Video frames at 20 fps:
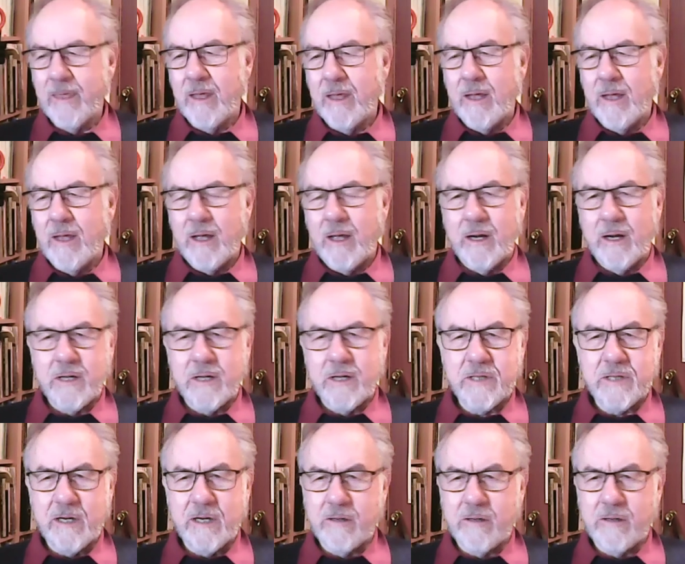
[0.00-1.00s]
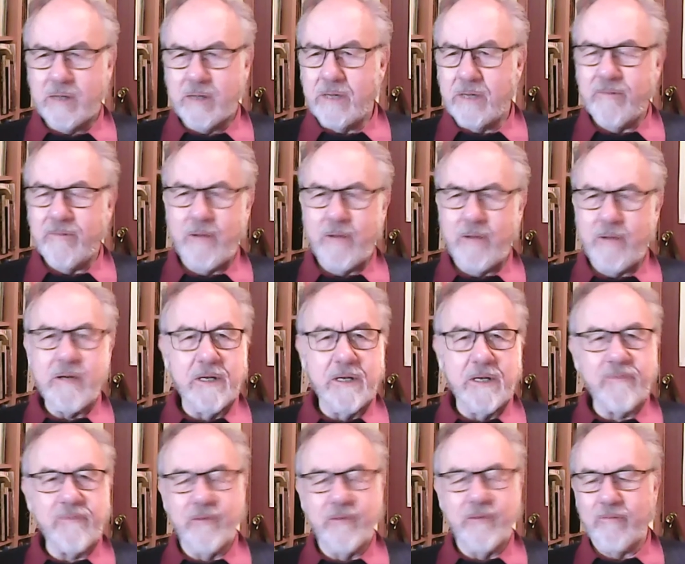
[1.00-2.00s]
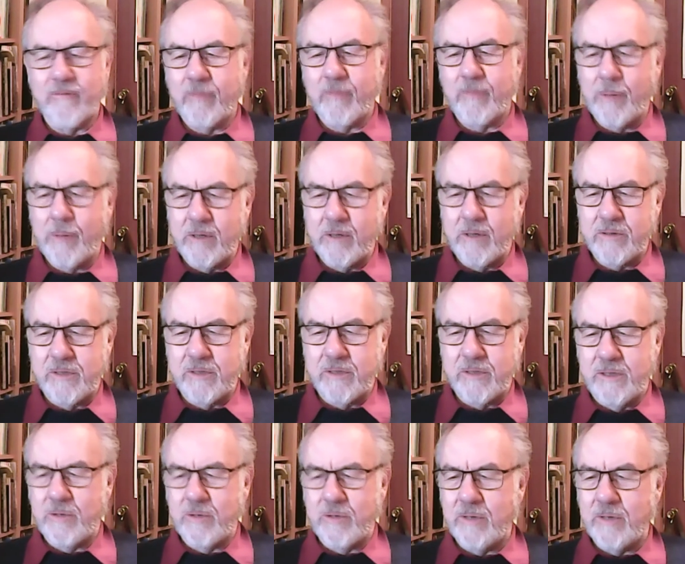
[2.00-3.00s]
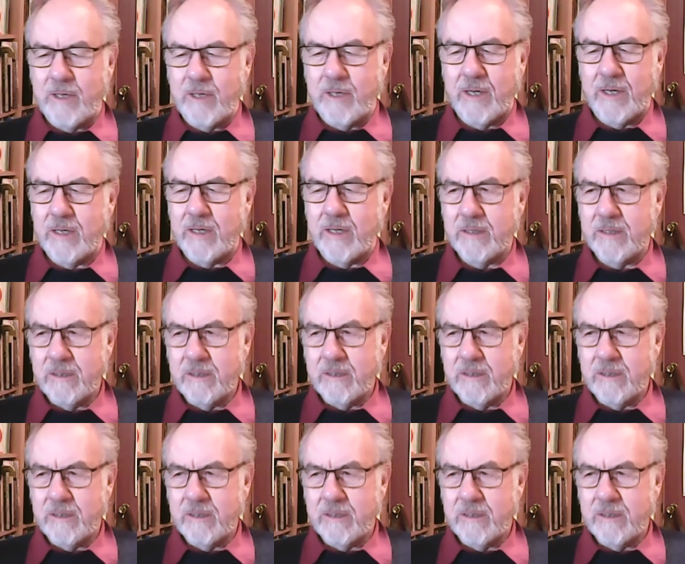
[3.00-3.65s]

And I said, Look, you're very different from those dour,